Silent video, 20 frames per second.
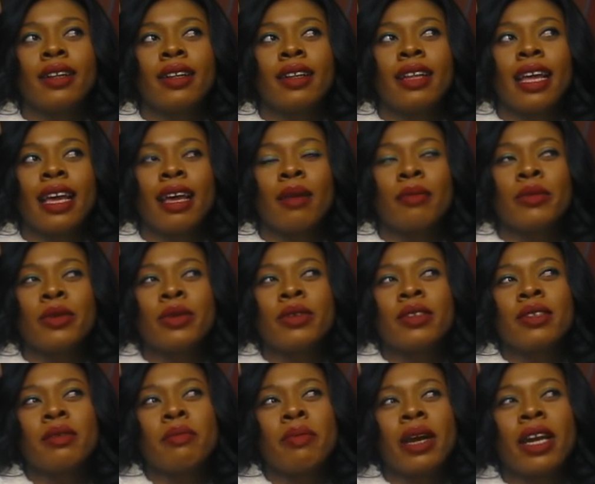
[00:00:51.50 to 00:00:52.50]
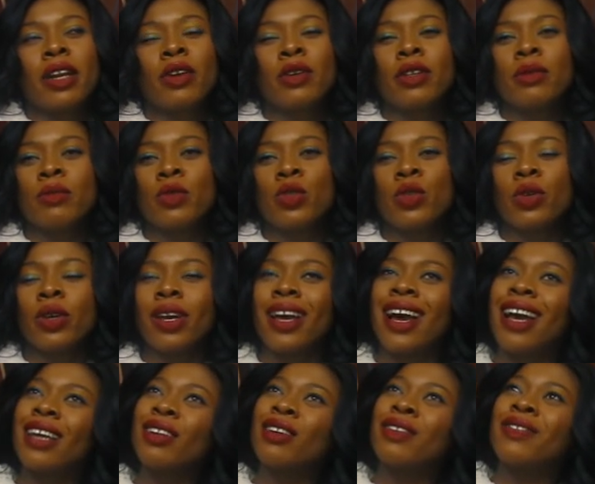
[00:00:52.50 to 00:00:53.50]
like, I'm using my cream to
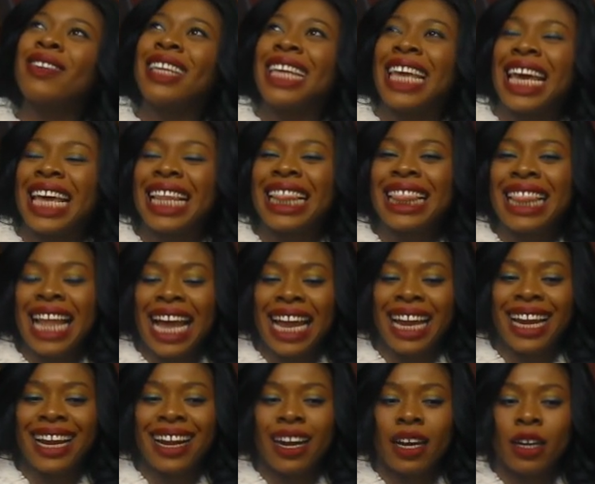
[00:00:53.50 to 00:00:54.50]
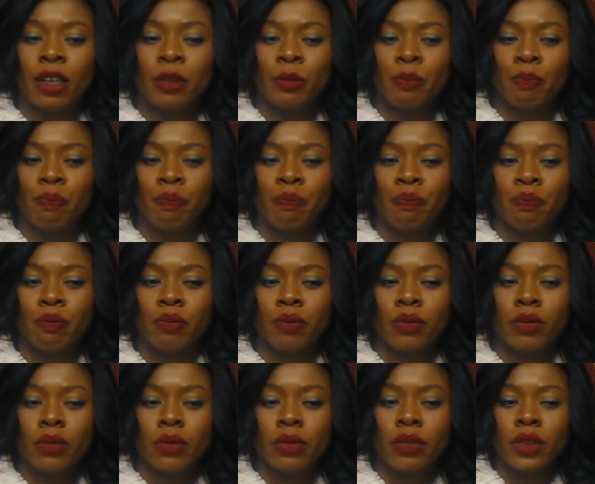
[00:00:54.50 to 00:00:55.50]
kind of get, like,
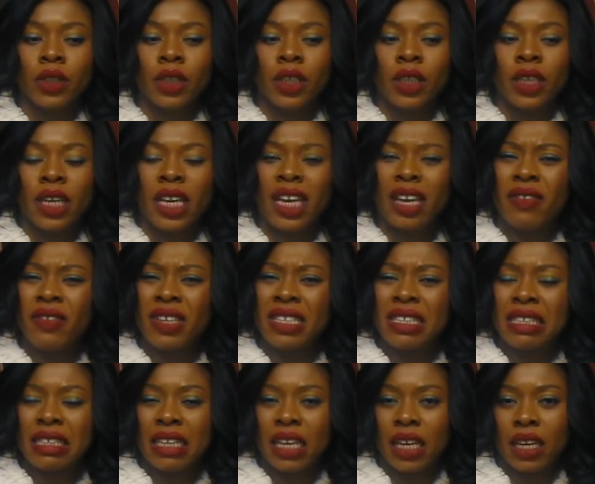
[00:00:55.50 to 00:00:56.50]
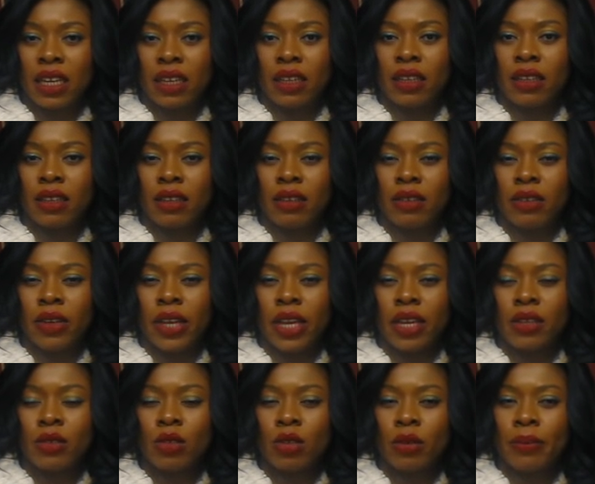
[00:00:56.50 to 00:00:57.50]
even skin,
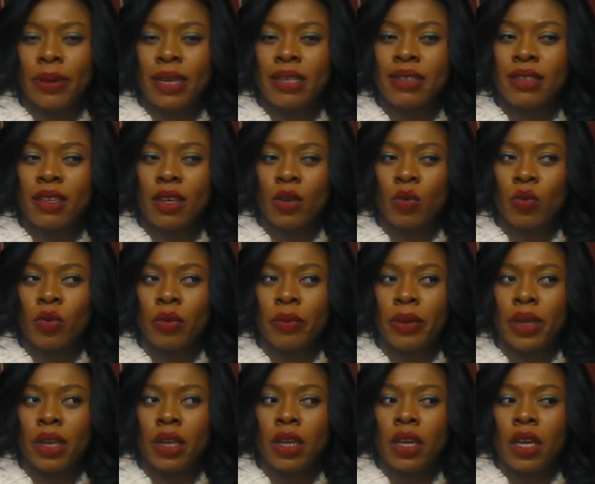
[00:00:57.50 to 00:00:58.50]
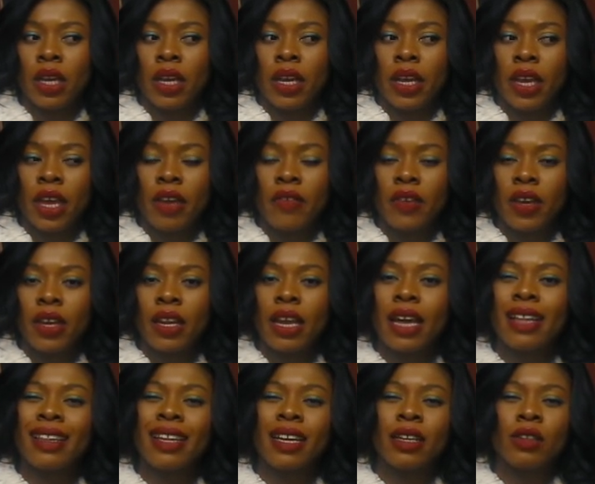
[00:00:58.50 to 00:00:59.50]
okay? So my skin will be even
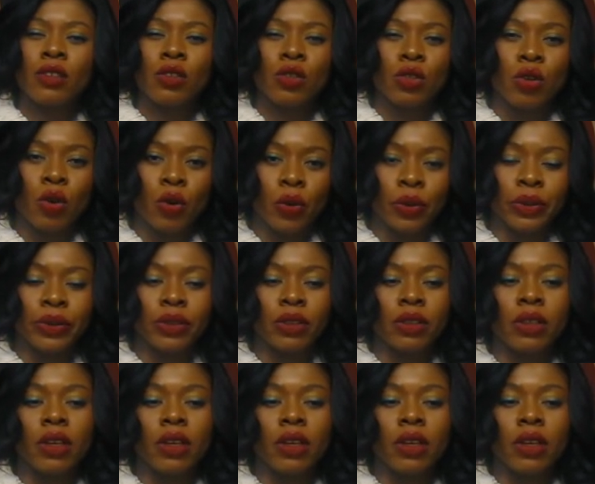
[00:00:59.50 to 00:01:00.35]
and then toned,